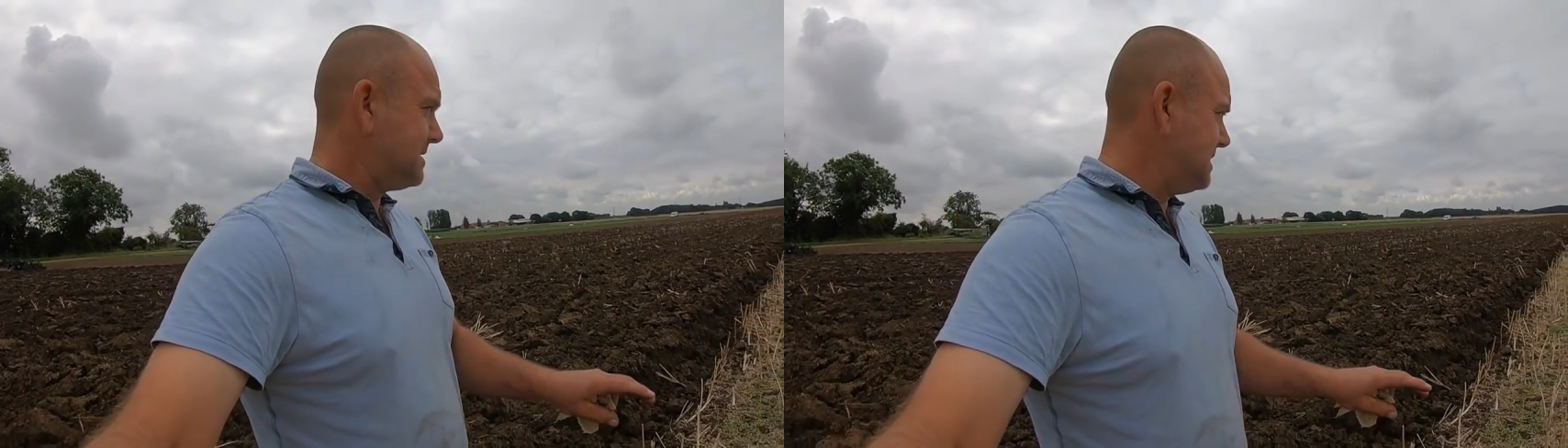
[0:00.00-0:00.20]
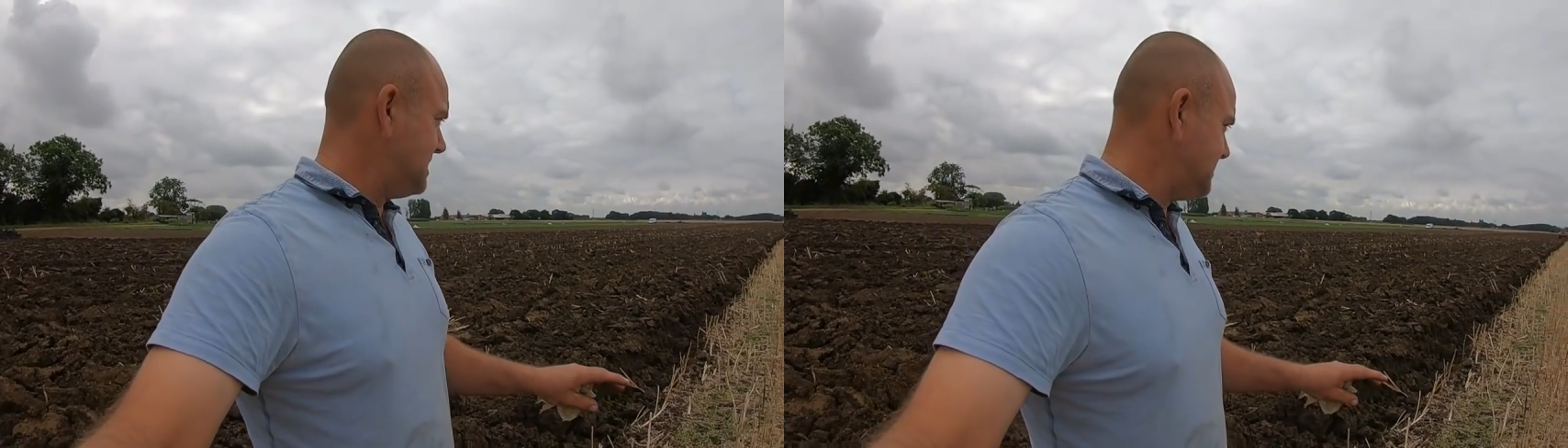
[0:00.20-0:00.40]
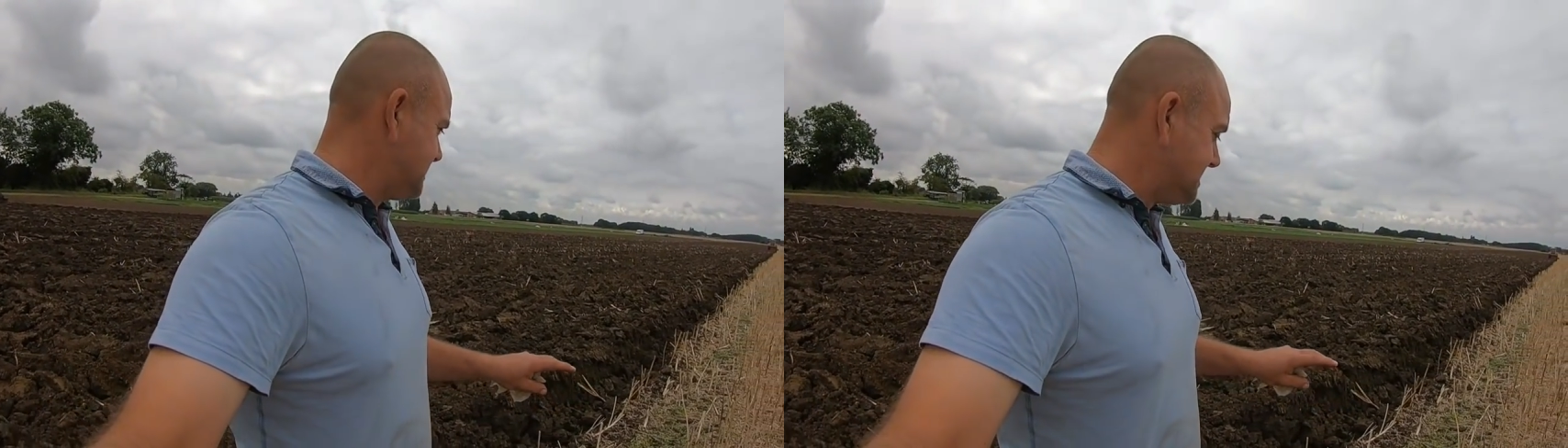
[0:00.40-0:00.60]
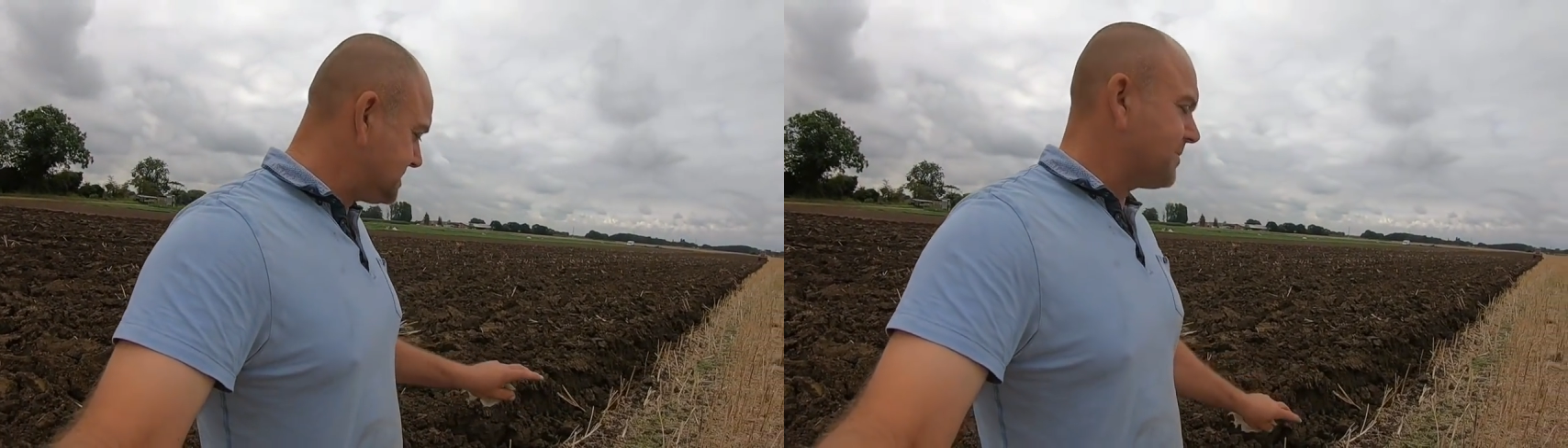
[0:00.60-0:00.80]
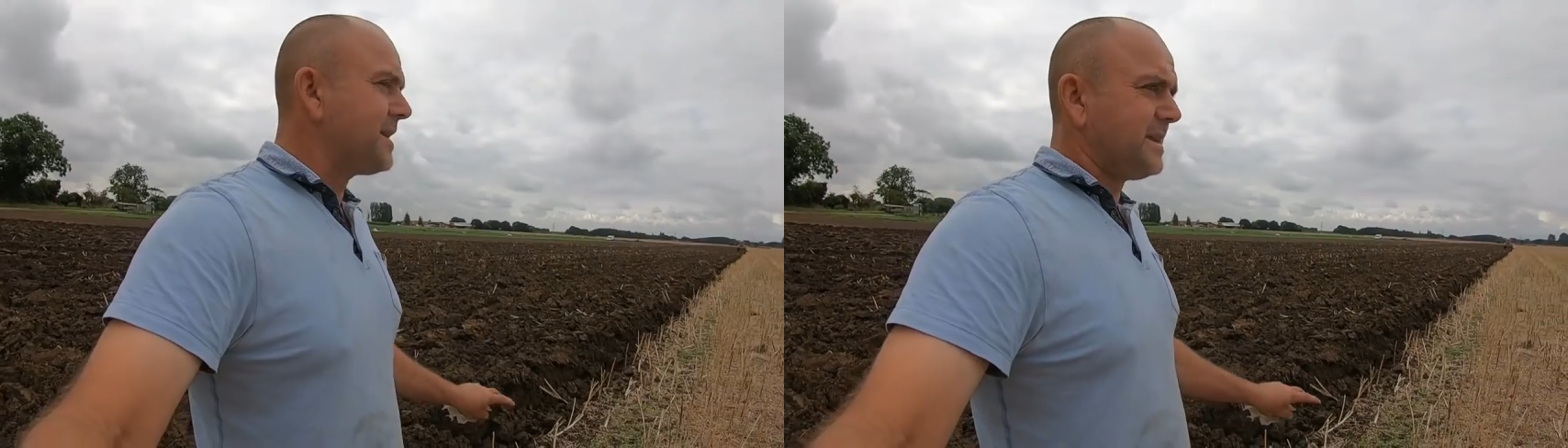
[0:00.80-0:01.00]

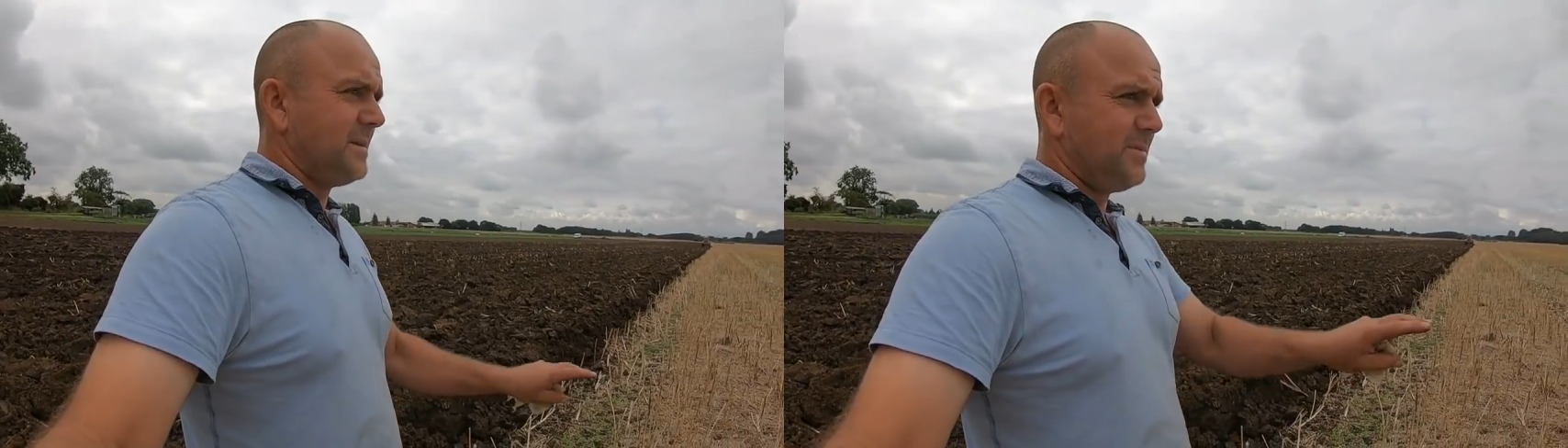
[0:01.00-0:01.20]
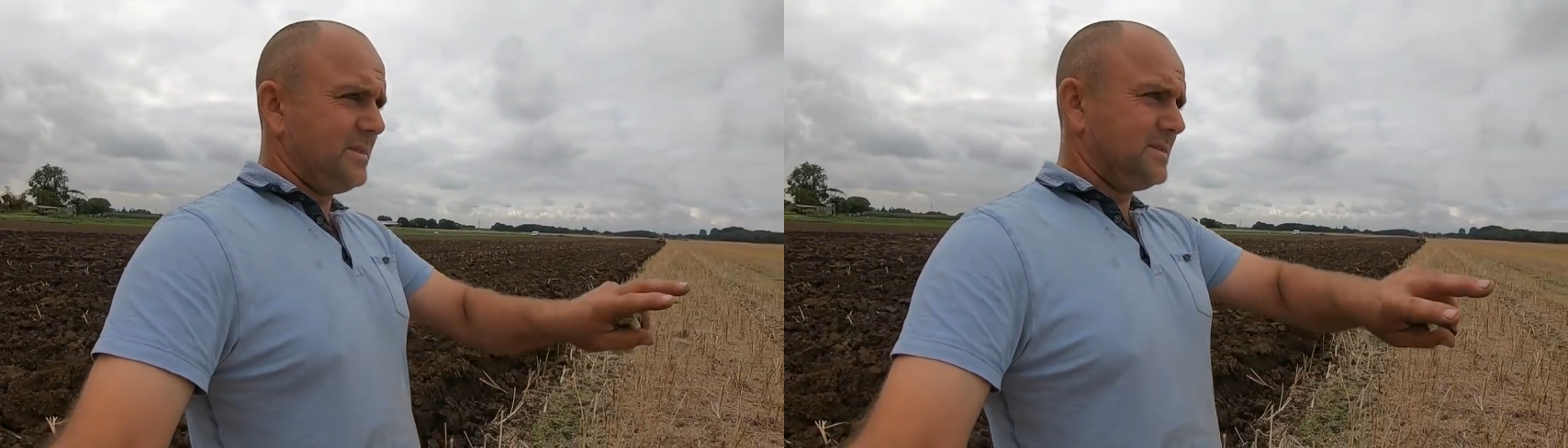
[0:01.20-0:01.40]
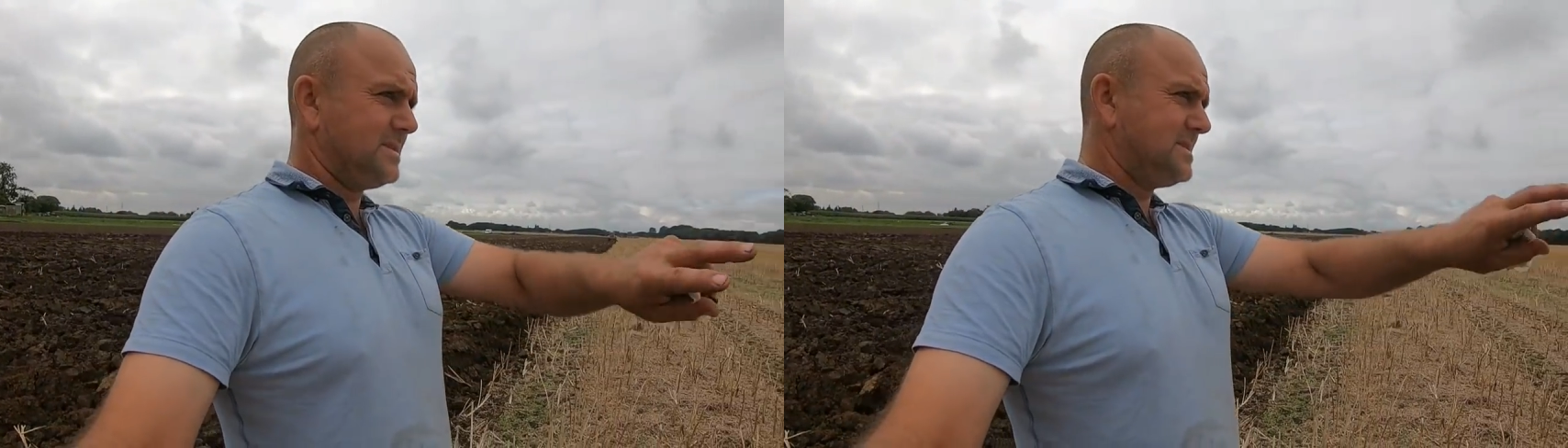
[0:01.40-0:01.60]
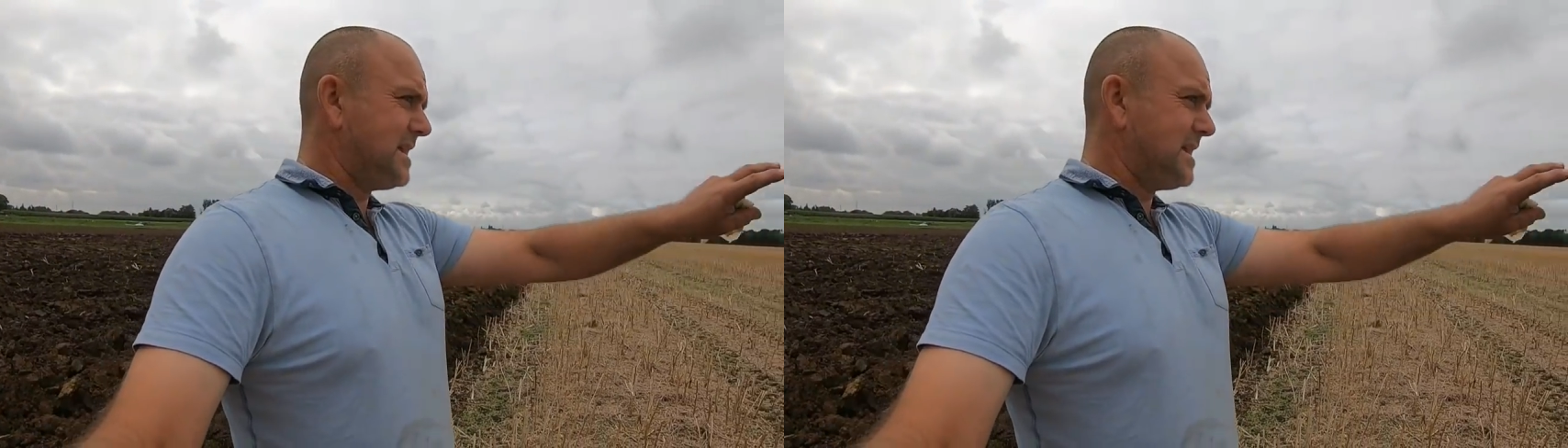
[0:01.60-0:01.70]
tints are bad here, but there's a